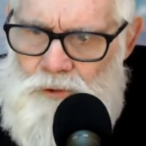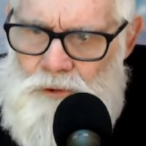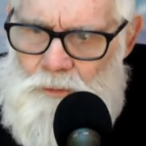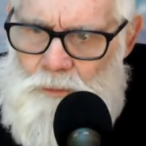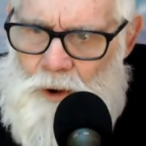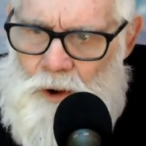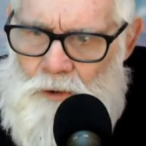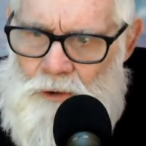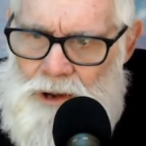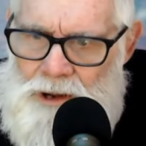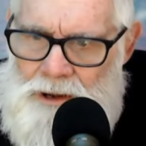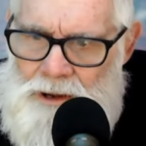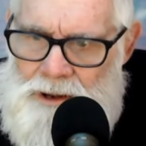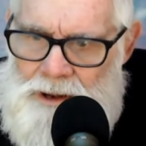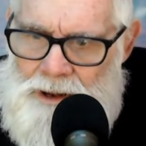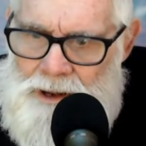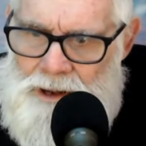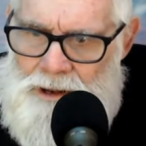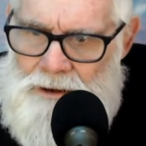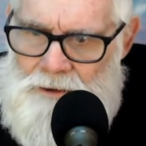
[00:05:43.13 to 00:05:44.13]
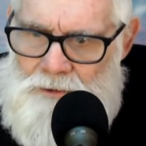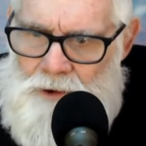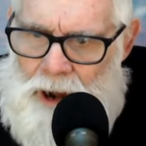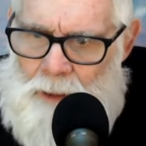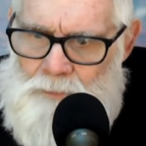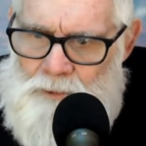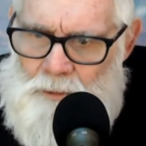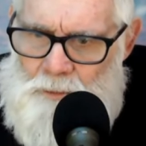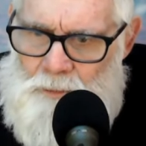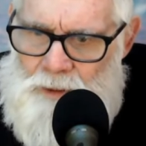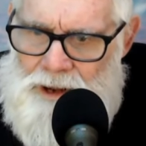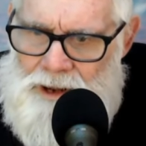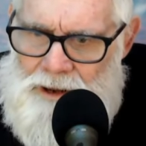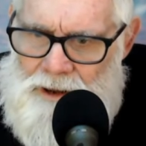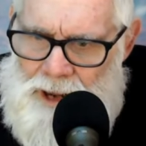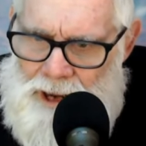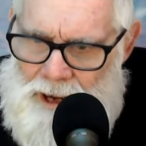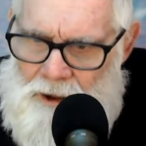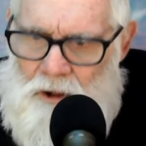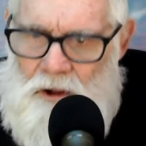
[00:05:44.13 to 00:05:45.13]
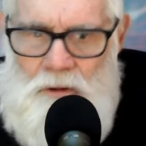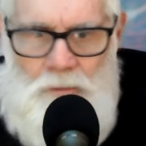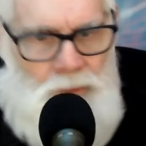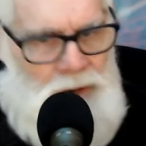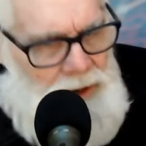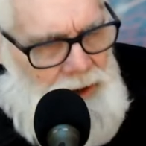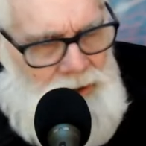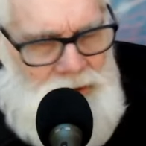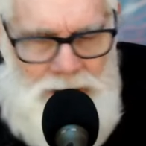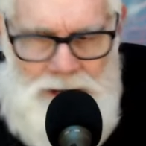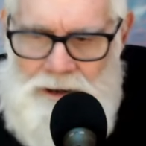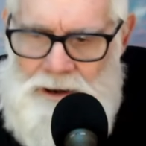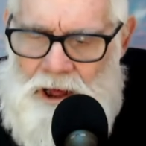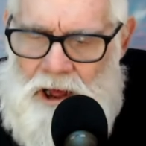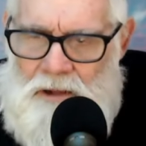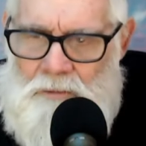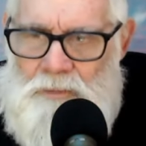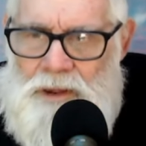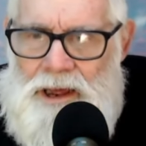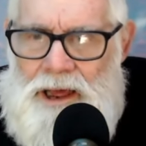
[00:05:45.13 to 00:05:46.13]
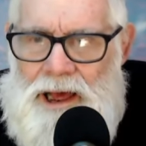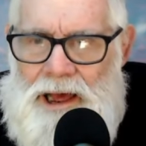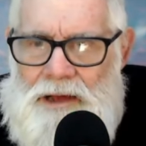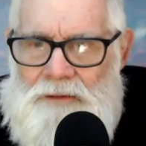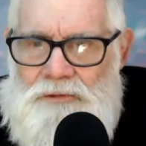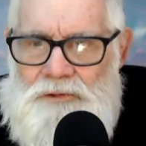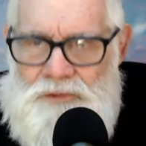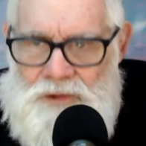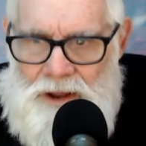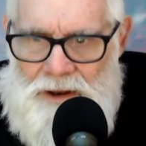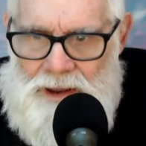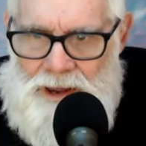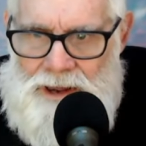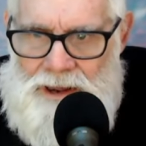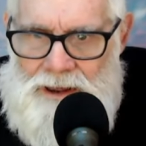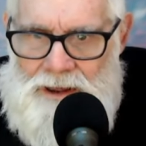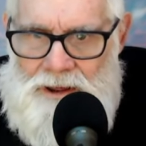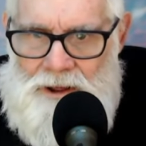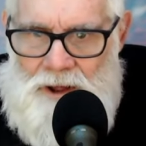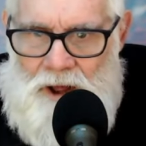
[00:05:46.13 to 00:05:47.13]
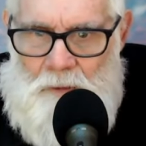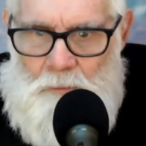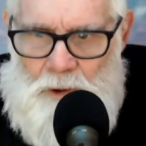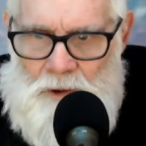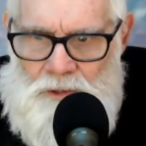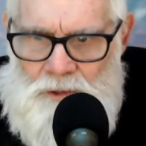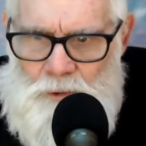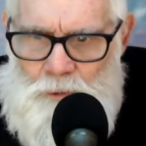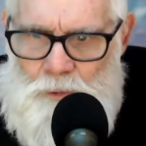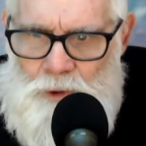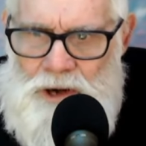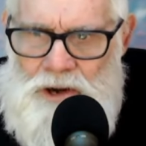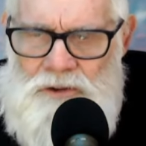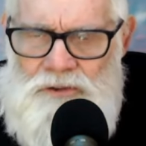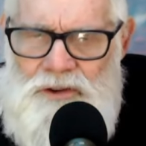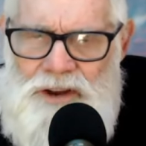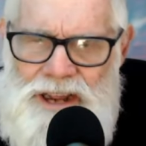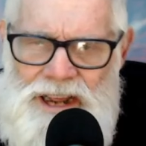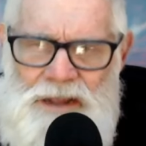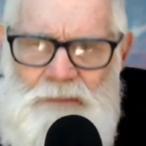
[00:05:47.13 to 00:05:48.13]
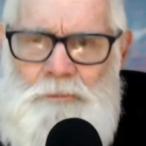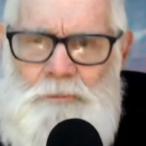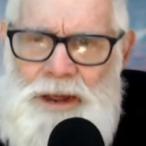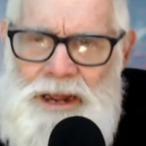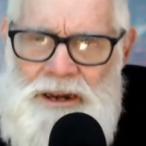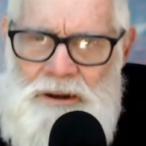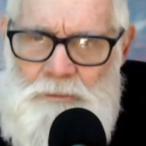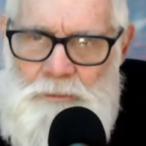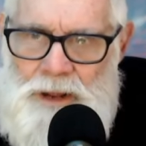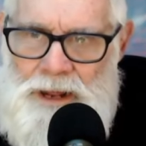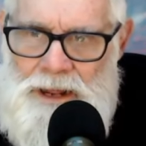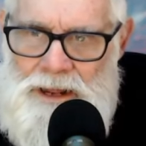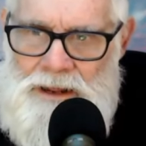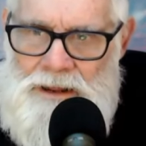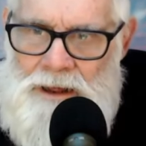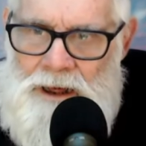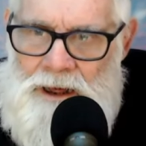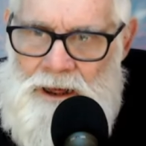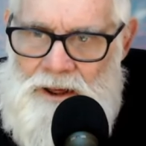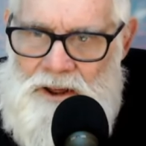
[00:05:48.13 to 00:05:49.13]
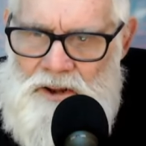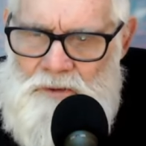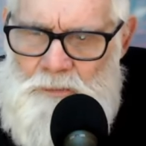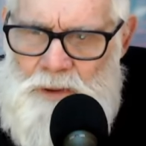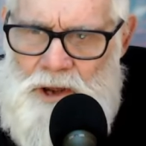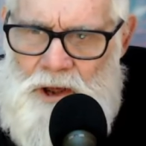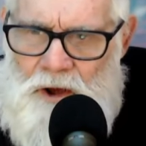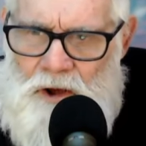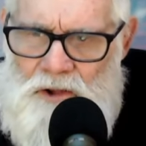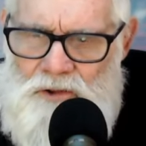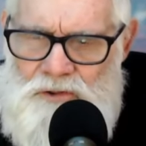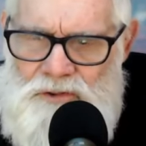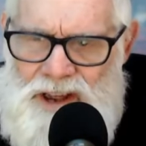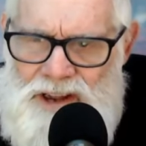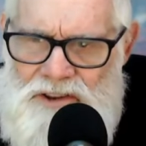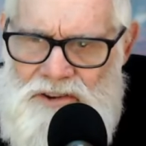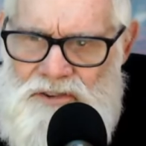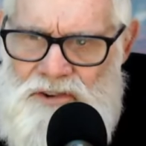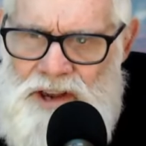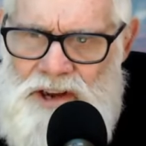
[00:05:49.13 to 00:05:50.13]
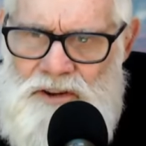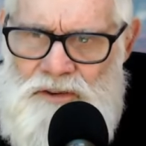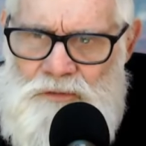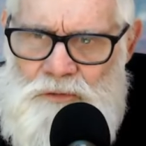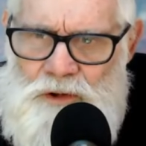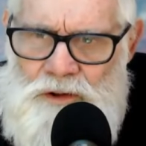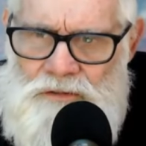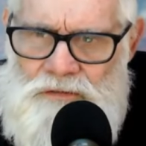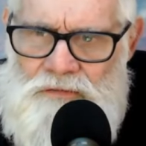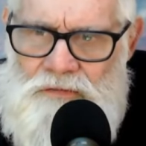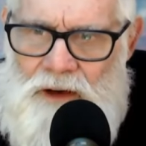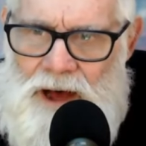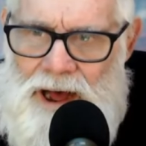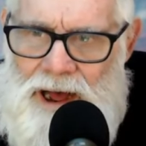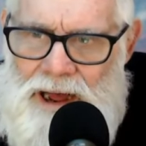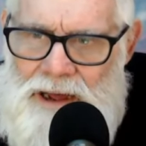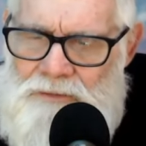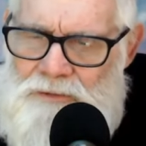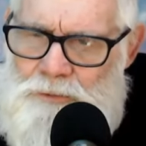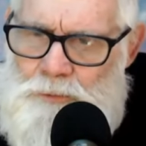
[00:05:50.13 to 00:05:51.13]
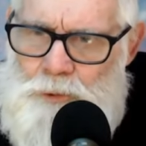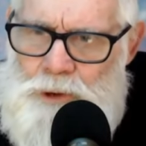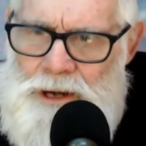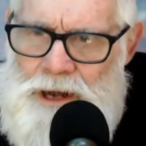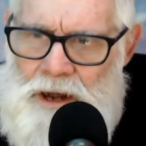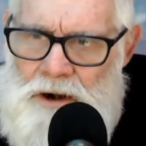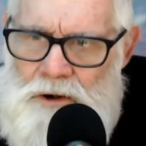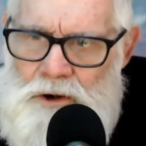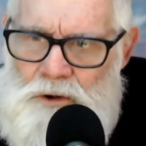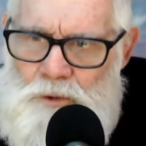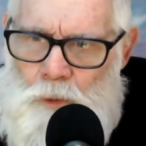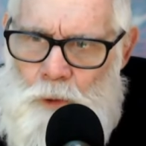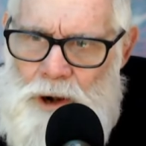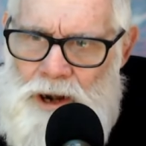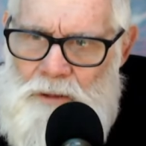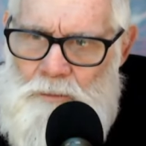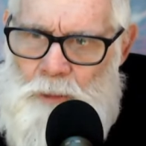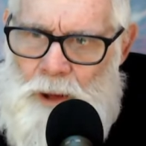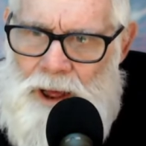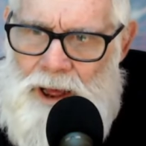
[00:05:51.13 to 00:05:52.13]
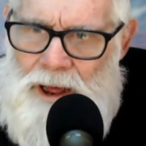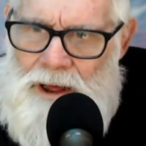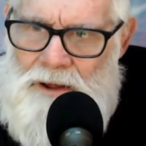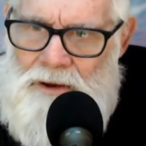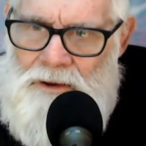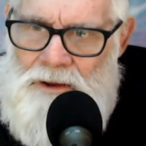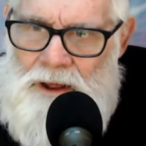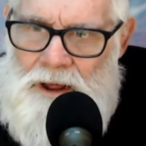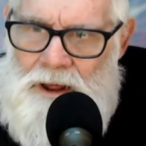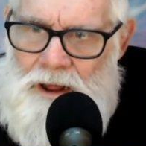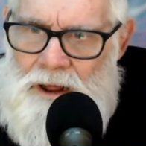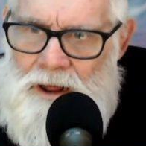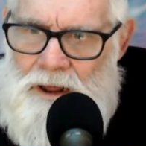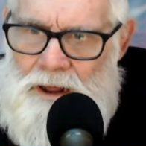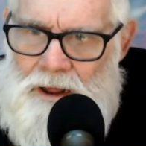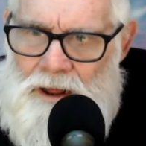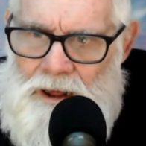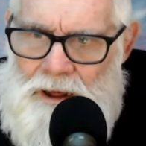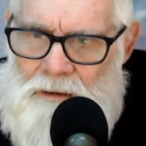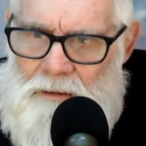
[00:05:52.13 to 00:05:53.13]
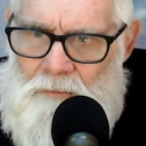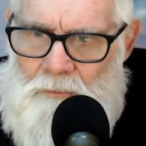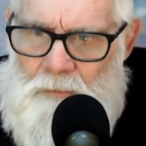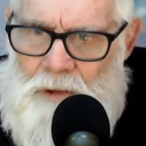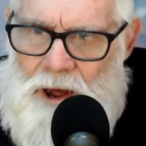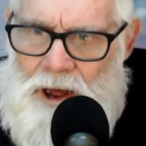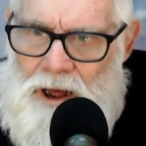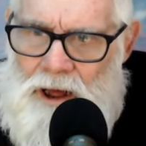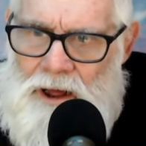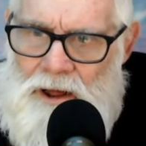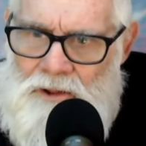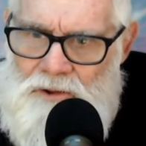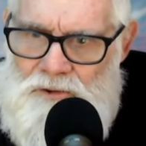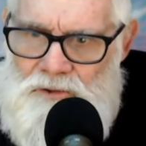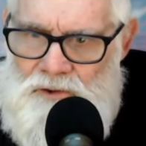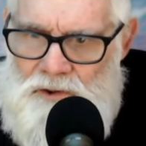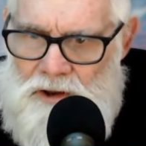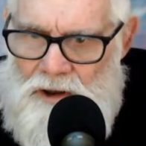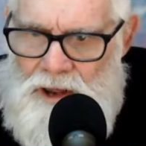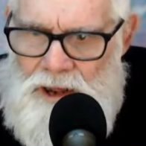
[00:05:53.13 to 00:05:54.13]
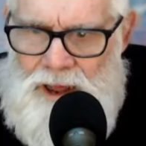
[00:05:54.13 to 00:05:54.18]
Brody, he dropped a big leg on me and he knocked me half silly. But the reason he beat me is because that six foot five, 320 pound, uh, slick